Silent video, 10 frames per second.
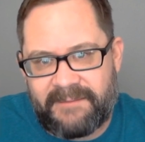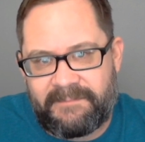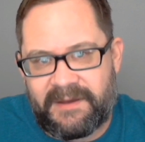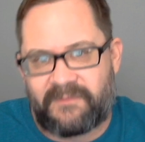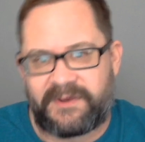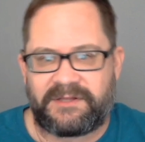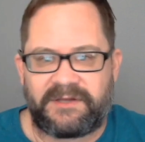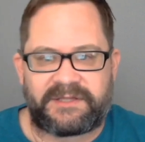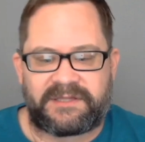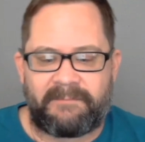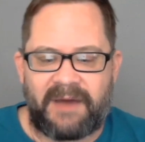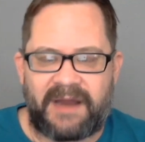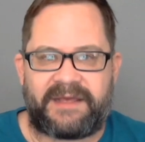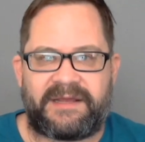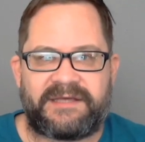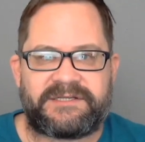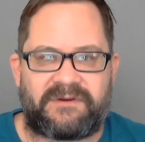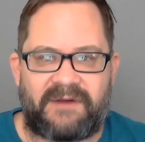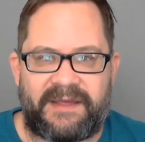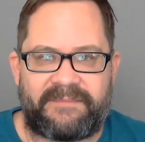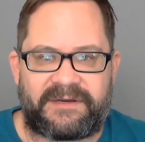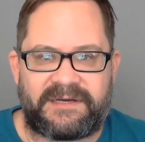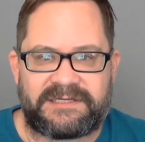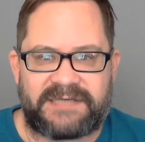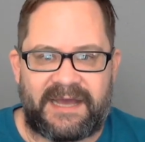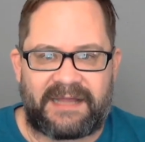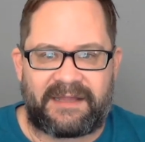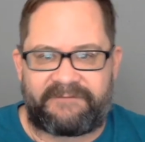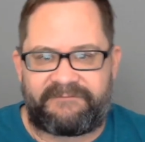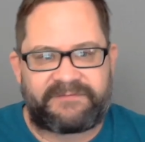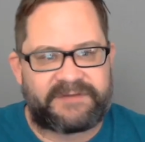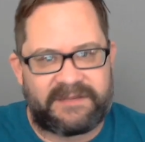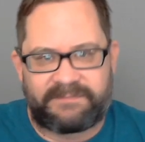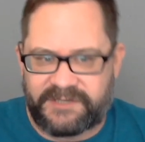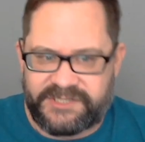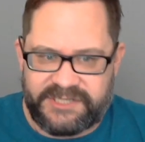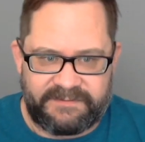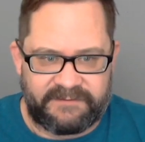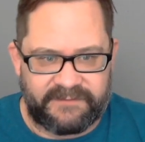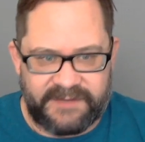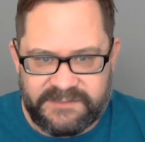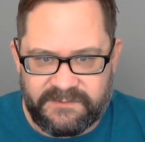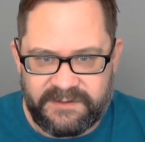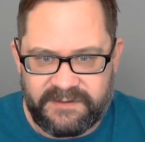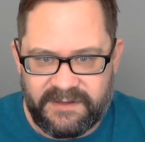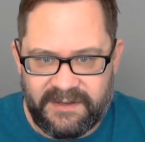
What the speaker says: But when you look at the money, it is great, because I got like 15 plus shipping for this one,